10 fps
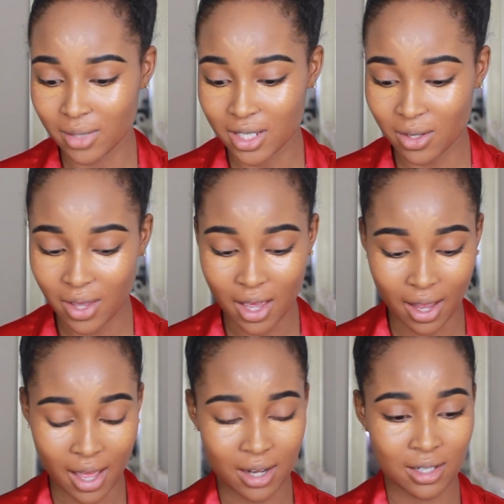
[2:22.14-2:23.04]
And so yeah,
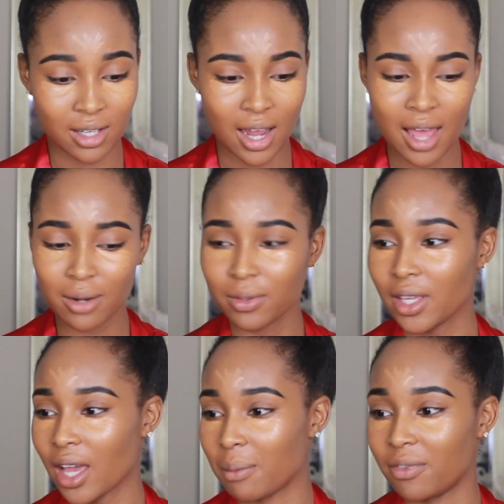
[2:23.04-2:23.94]
I got it done. I don't
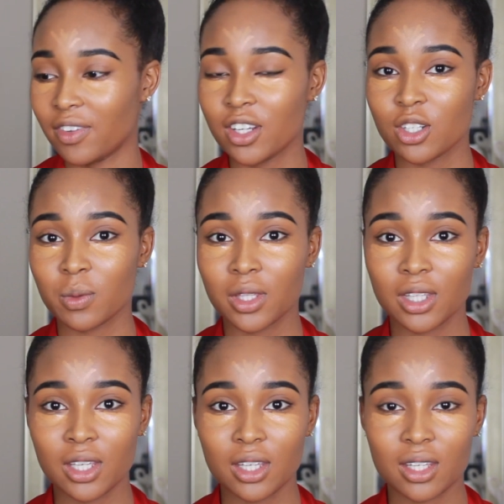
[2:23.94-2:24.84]
think I'm finished
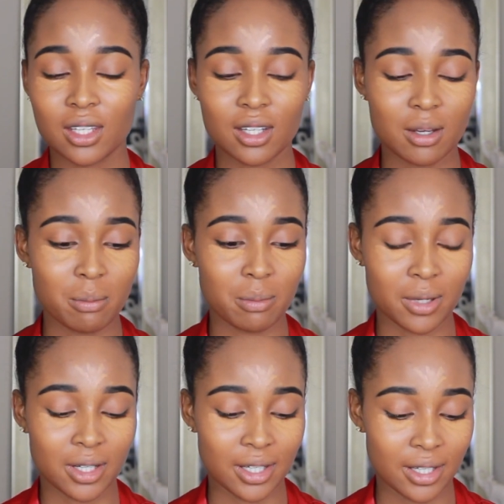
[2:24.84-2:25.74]
with it,
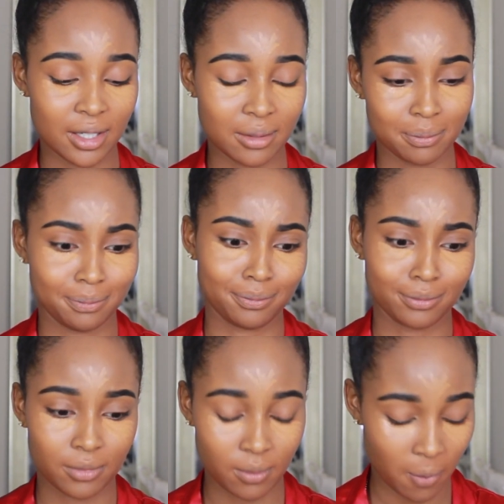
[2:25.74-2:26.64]
but
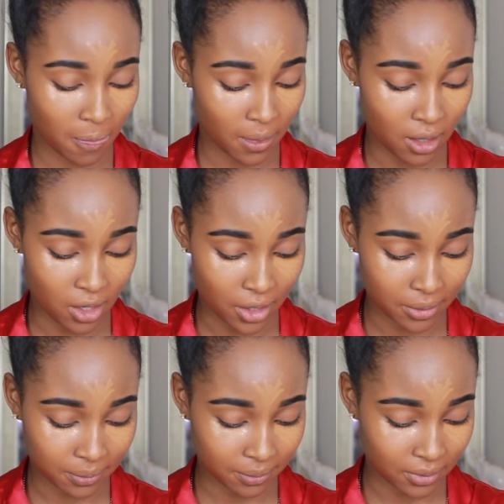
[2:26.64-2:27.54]
you
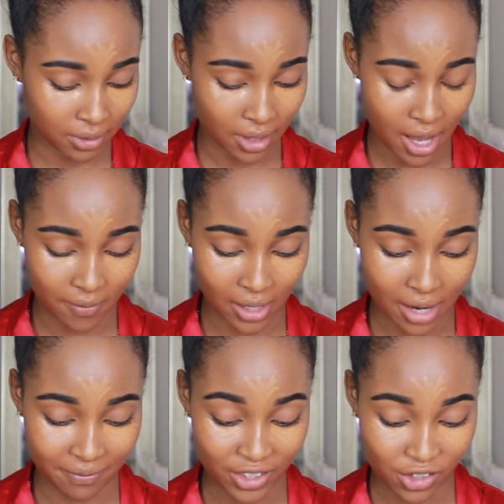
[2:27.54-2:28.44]
know, I have a
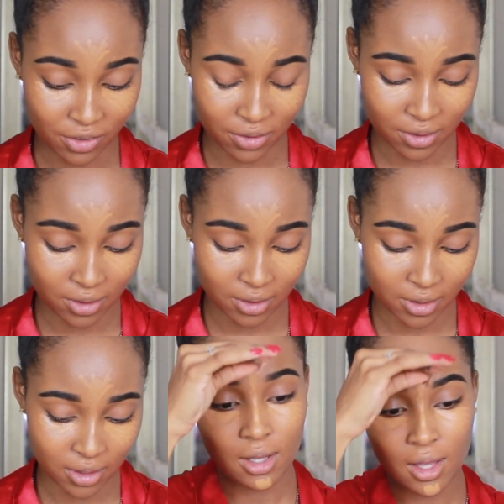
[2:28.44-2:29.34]
lot of visions.
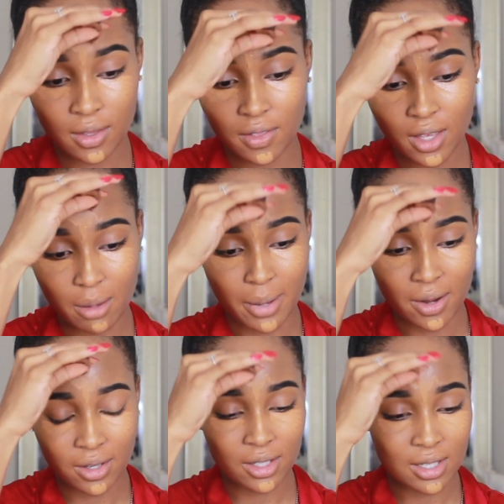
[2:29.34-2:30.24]
The thing
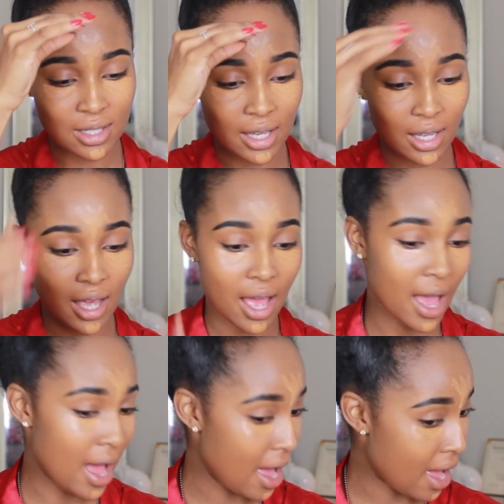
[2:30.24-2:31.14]
about it is, like,
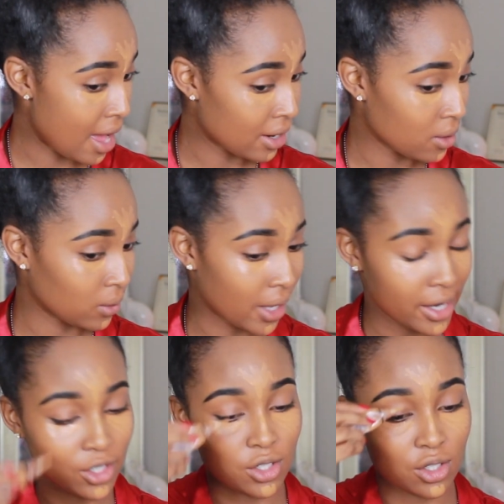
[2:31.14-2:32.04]
I don't
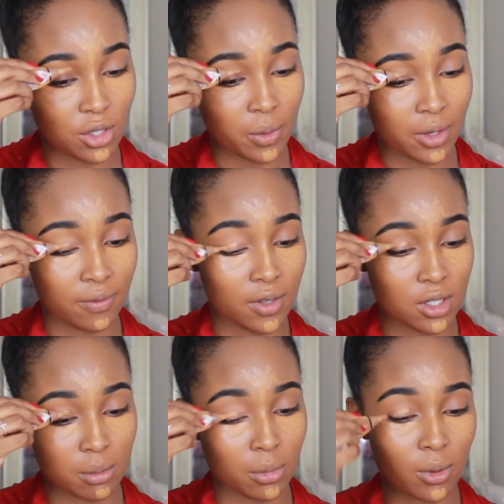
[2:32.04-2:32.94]
like just doing
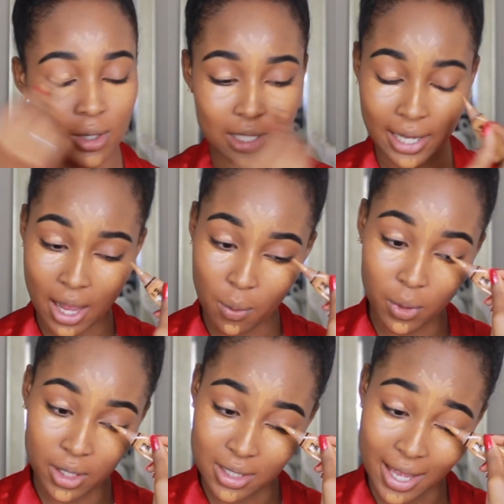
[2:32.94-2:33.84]
vision boards. Like I
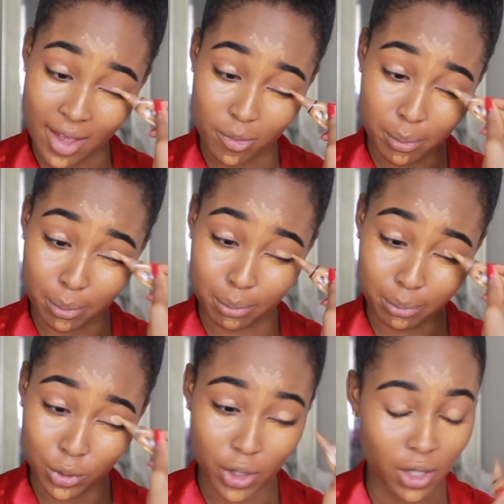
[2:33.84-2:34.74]
want it to have,
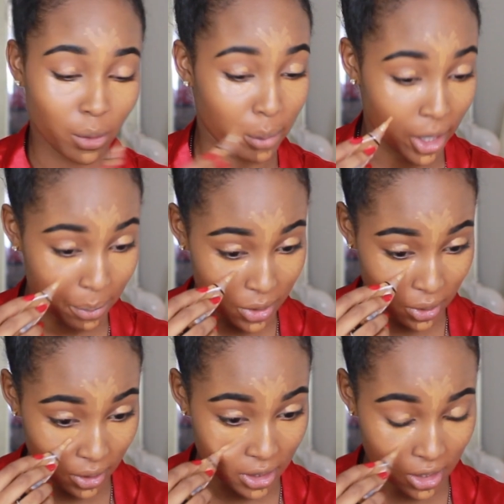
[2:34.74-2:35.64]
you know, purpose
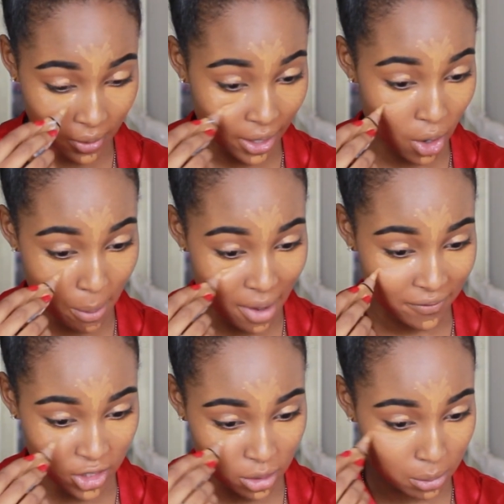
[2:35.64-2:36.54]
on it. So like on my
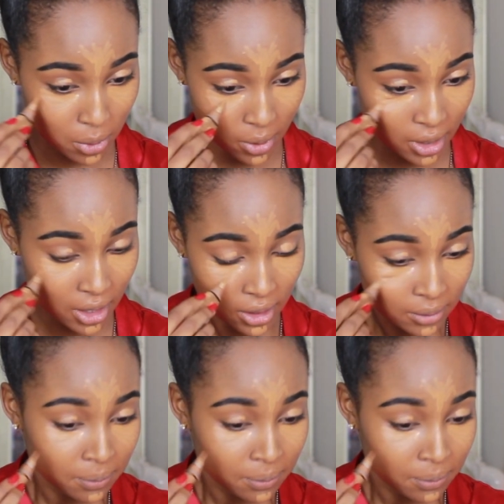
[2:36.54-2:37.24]
vision board